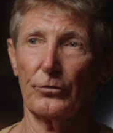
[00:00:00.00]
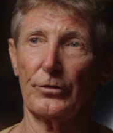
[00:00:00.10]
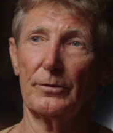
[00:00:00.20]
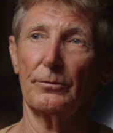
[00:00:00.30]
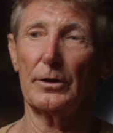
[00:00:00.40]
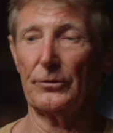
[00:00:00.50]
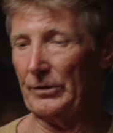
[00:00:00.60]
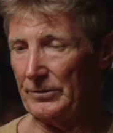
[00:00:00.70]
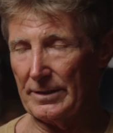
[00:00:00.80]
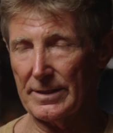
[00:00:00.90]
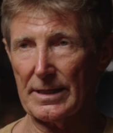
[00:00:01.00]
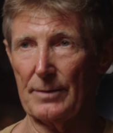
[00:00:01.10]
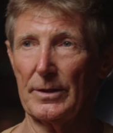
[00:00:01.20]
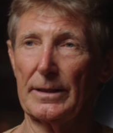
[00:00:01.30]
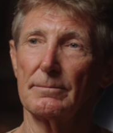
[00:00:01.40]
said did the same
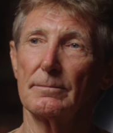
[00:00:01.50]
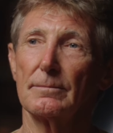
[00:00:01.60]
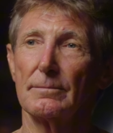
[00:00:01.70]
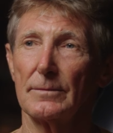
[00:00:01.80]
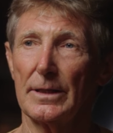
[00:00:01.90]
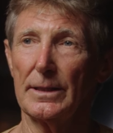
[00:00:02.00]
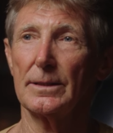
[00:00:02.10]
thing. Yeah.